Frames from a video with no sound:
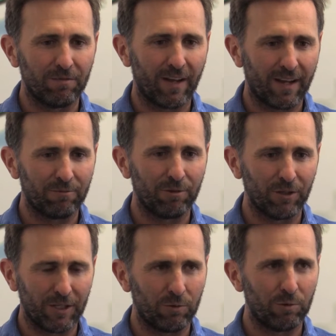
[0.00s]
they had
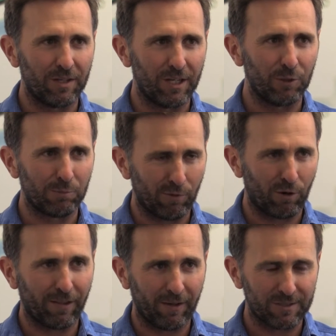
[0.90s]
really good yield,
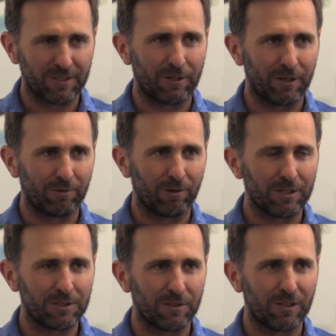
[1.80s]
provided they were sown at the
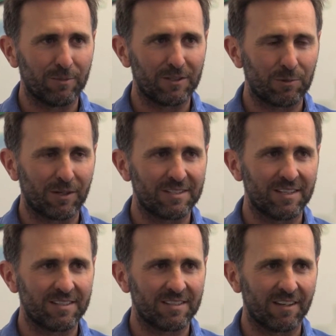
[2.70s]
right time in
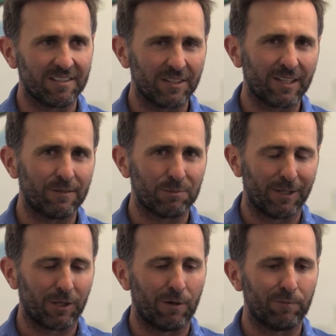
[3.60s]
2016. So that gives a bit
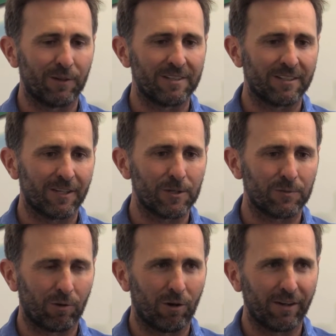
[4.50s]
of confidence that those
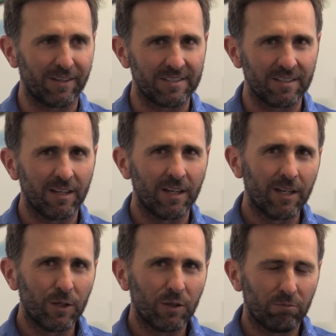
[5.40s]
varieties,
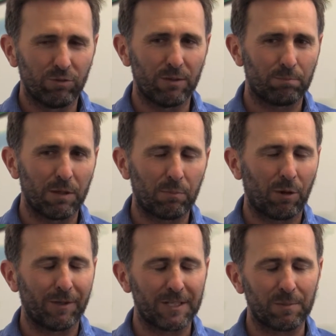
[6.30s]
you'd
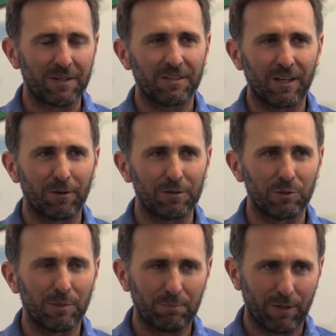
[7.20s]
probably expect to go and do
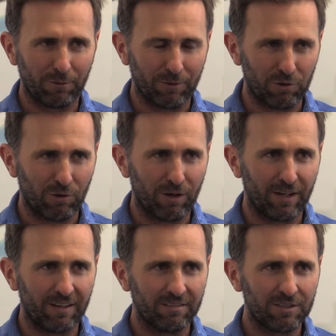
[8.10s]
a bit better in the
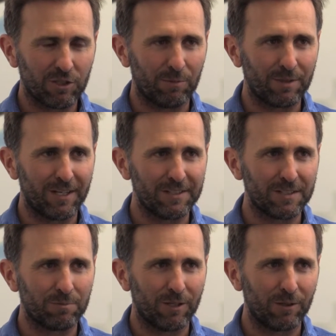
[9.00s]
drier type years
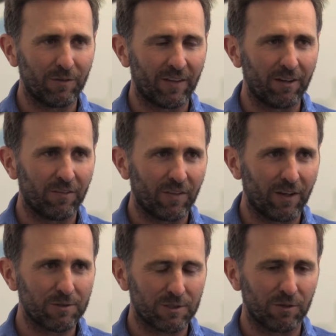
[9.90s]
as well, and
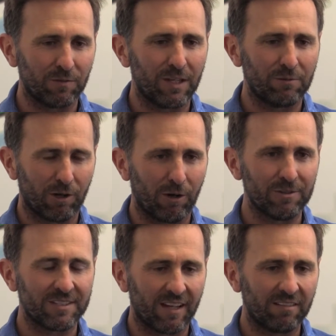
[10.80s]
they'll sort of give
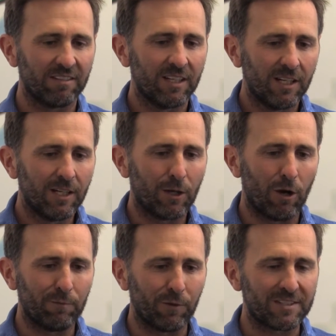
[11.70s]
growers that
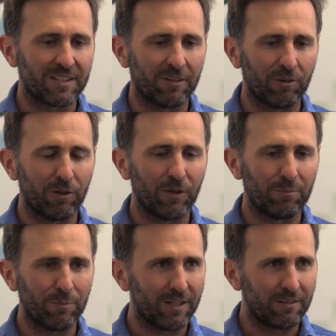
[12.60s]
confidence that their early to
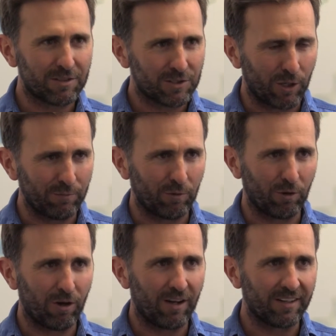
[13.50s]
mid type
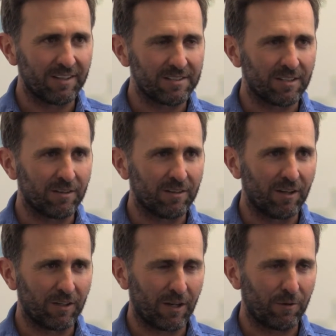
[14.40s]
varieties
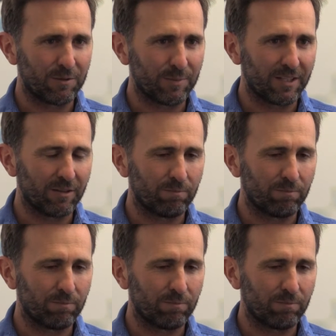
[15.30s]
are going to be